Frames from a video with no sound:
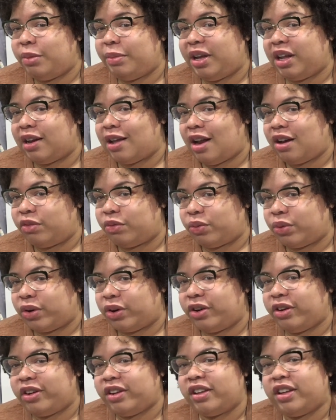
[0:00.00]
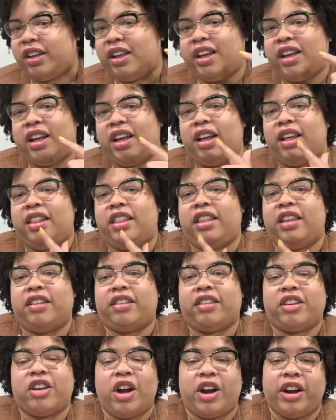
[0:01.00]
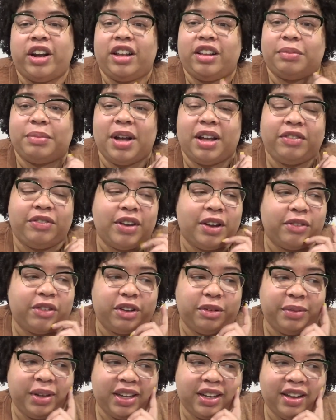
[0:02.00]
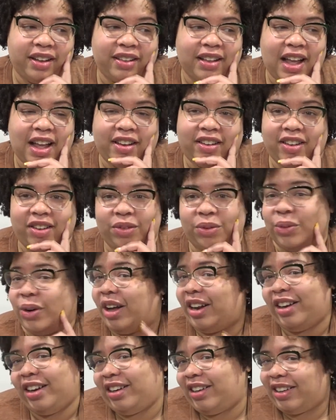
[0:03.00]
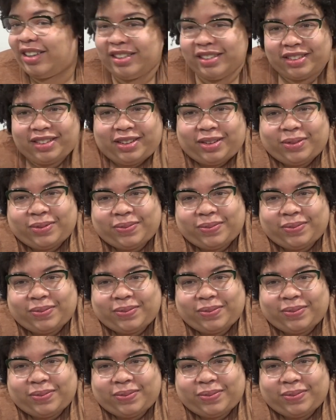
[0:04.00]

to be a lot of work. This cart is my favorite because I just wanted it, so